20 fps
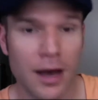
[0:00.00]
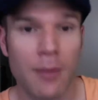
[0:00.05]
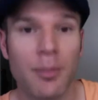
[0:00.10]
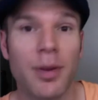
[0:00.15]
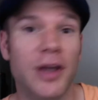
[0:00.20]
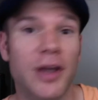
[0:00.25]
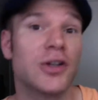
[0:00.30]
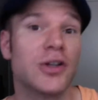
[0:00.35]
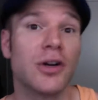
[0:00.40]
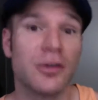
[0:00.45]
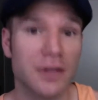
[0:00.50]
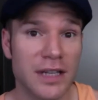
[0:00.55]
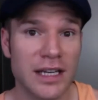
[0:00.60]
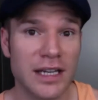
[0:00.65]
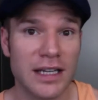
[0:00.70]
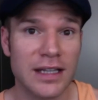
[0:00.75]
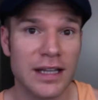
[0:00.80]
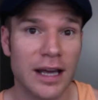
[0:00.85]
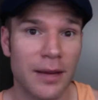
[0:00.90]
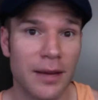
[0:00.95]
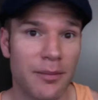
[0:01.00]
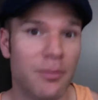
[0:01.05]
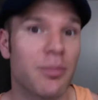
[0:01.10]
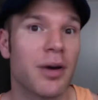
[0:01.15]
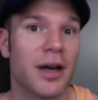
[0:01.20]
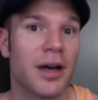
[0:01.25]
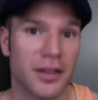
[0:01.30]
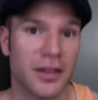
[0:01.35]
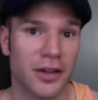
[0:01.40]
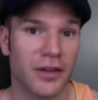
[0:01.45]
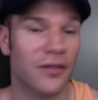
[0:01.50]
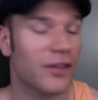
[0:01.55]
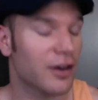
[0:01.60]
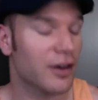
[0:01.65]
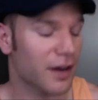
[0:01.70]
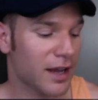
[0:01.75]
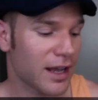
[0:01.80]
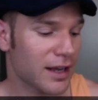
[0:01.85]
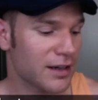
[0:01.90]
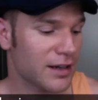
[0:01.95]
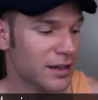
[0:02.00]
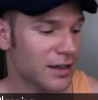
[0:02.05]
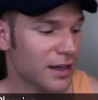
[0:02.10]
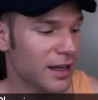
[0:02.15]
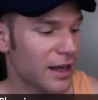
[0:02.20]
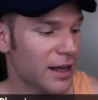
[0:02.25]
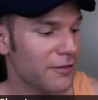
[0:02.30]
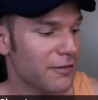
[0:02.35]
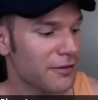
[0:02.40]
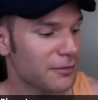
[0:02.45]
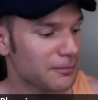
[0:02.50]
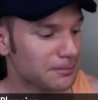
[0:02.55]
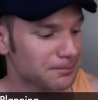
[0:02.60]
But you don't need them, but they're very handy to have.